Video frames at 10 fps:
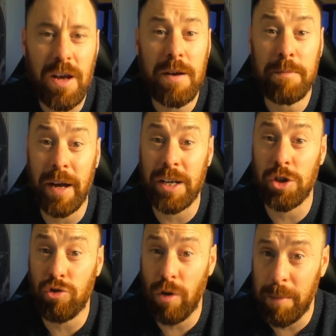but
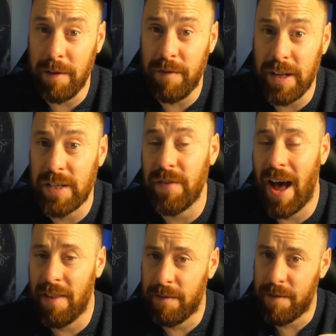extremely effective
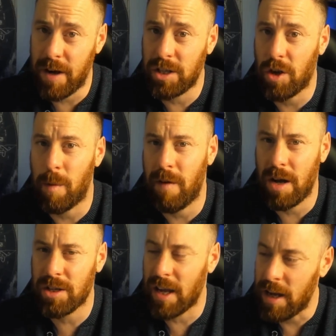at the first time of
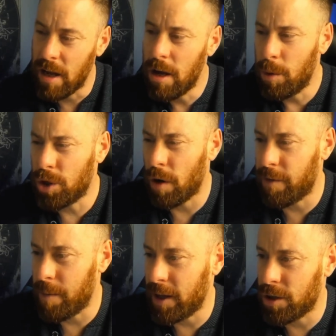asking, which often
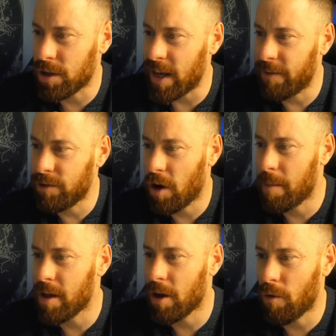means you save time in
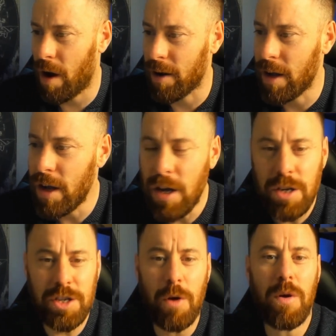the long run.
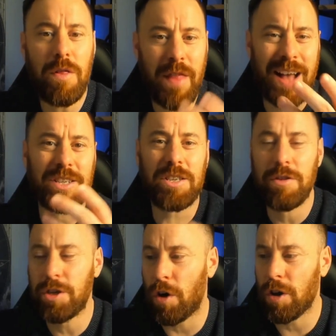So that's
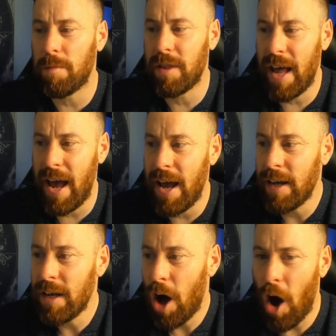the document there.
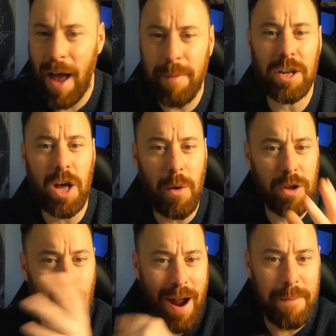I am going to go and
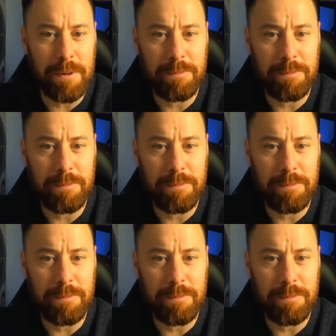grab